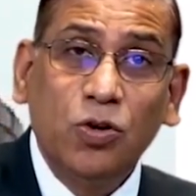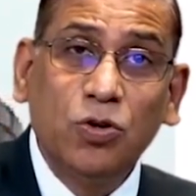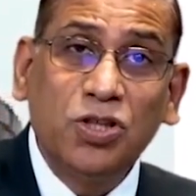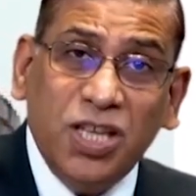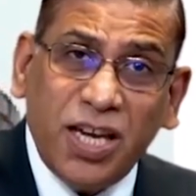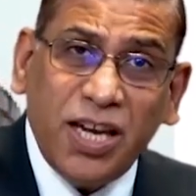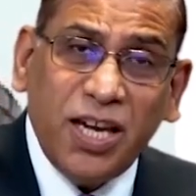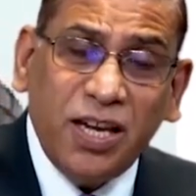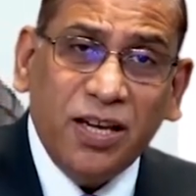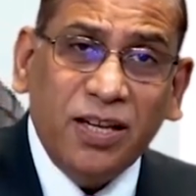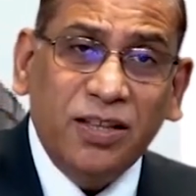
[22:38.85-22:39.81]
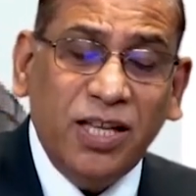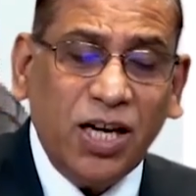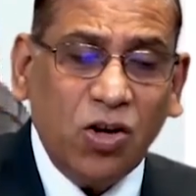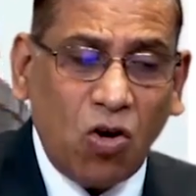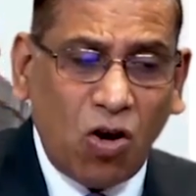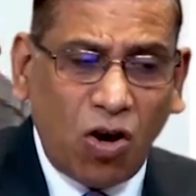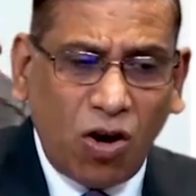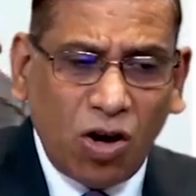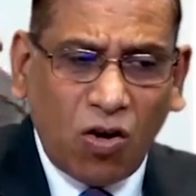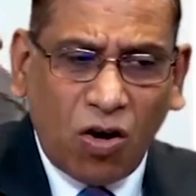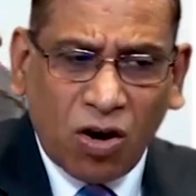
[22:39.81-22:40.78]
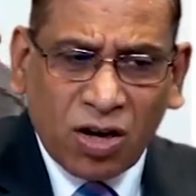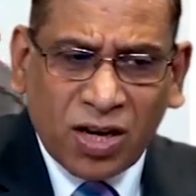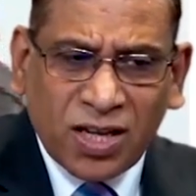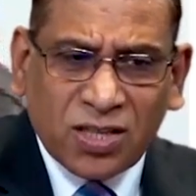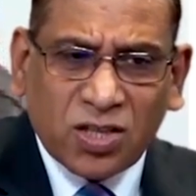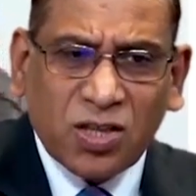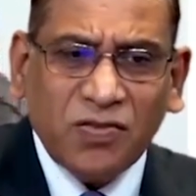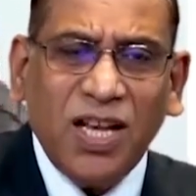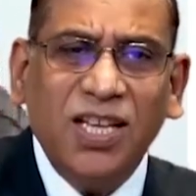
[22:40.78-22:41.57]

to see that all organs of